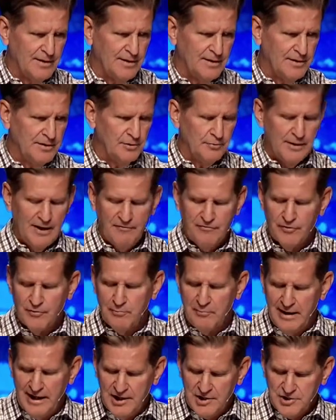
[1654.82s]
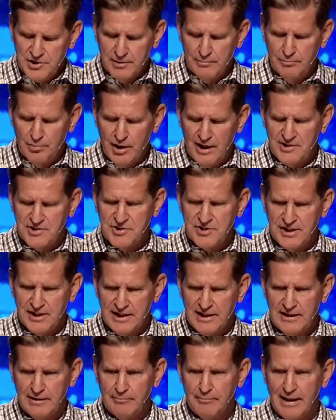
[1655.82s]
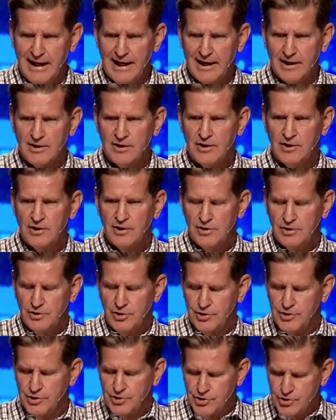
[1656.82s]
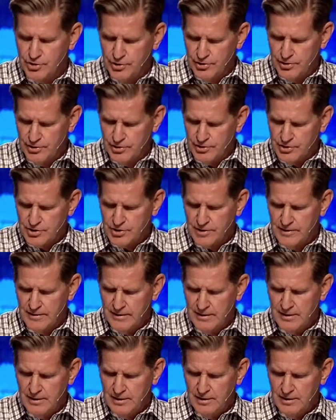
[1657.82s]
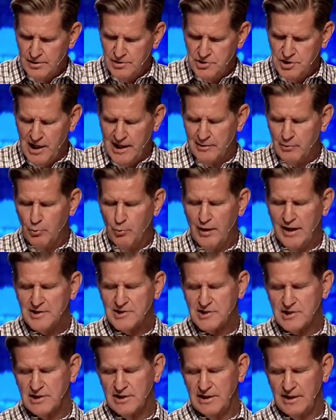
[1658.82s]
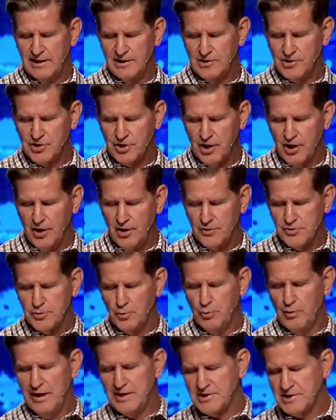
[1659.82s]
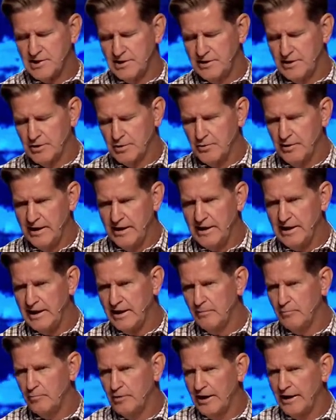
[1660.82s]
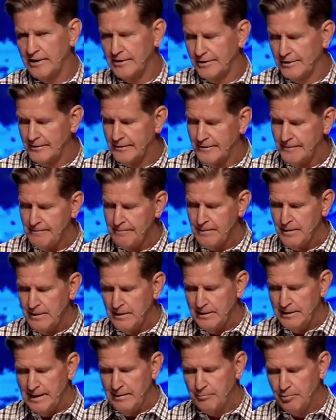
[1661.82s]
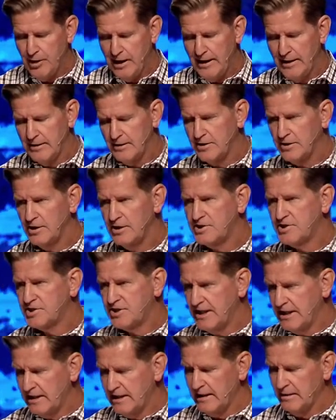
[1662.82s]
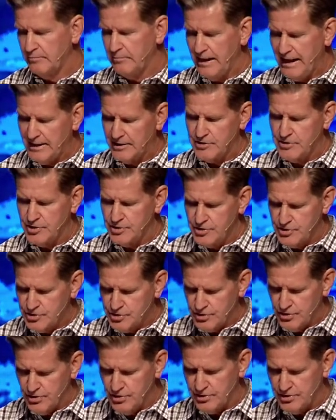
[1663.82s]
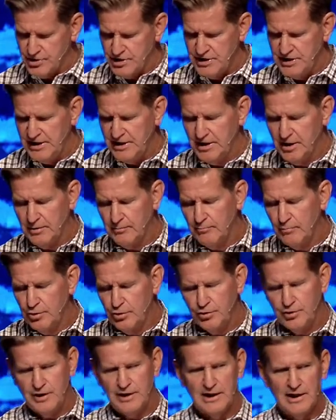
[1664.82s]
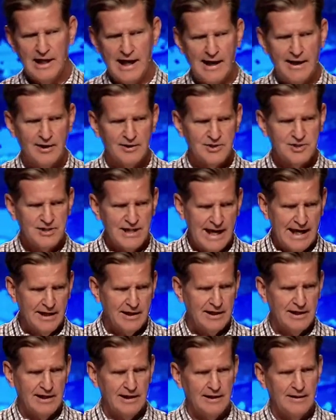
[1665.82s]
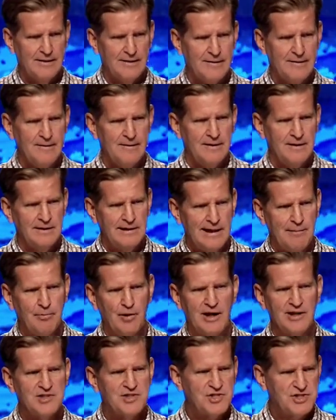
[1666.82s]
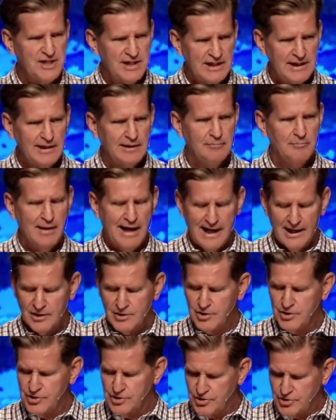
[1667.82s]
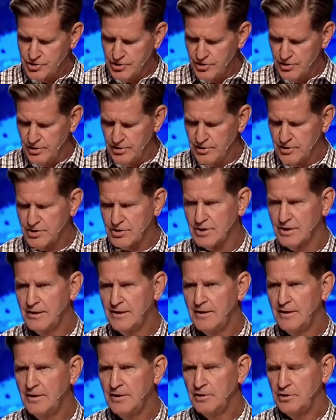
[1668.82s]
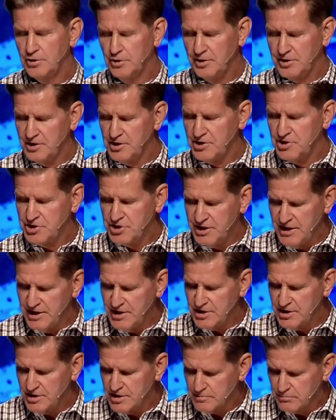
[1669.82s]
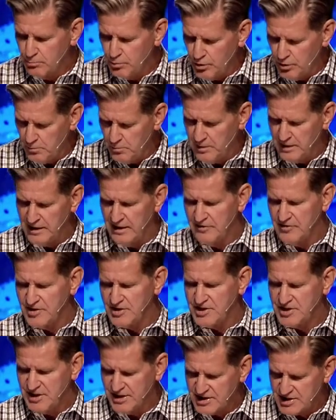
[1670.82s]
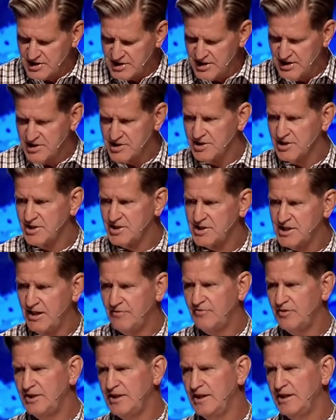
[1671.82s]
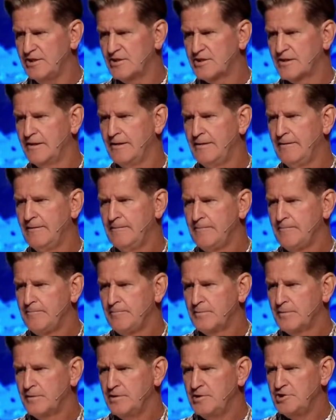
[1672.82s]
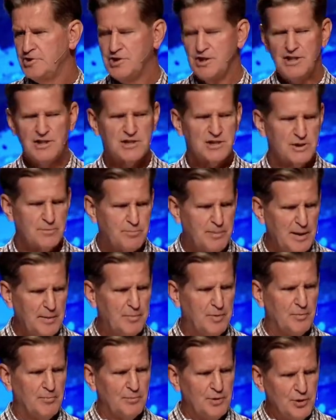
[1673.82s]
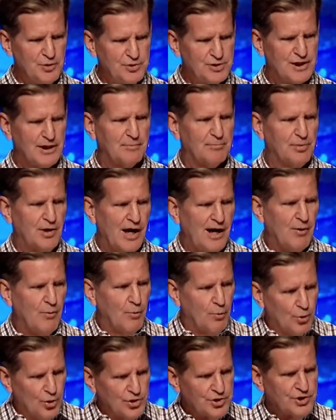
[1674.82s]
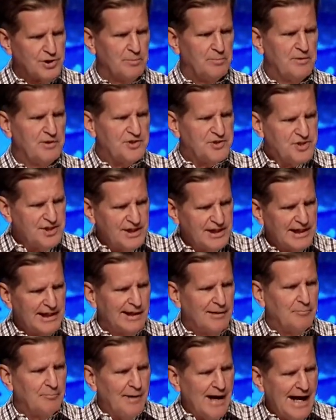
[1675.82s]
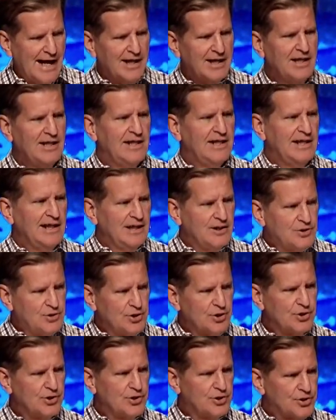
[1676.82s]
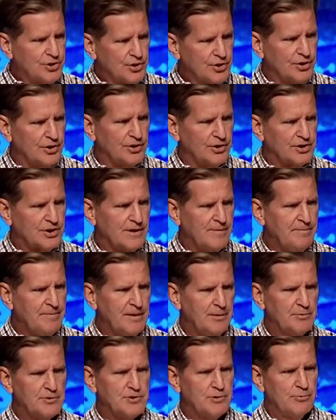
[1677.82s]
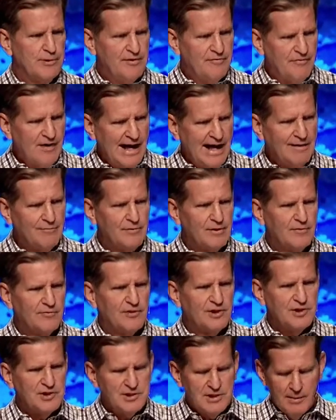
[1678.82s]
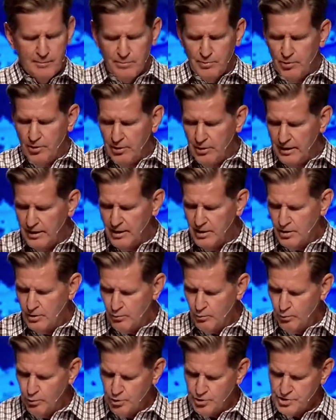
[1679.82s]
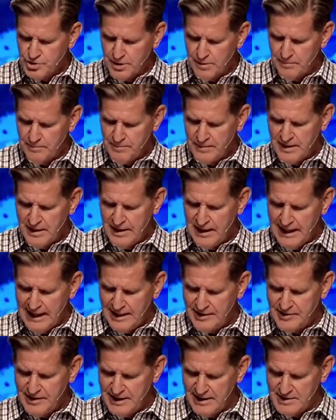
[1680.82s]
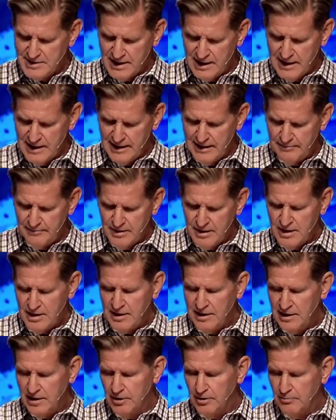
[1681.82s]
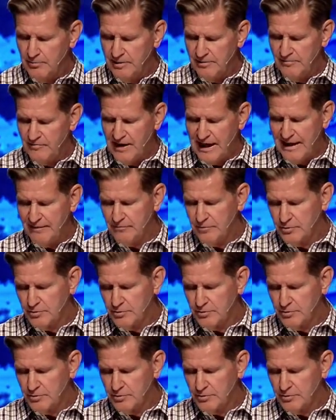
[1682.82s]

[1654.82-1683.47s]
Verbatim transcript: The Reformation brought singing back to the church. John Wesley and Charles Wesley, the great hymn writer, they brought singing back to the church. D.L. Moody and Ira Sankey, they brought singing back to the church. During the Jesus movement of the 60s and the 70s, the Jesus people music brought worship and singing back into the church. It was a revival of contemporary worship at that time. Here at Revival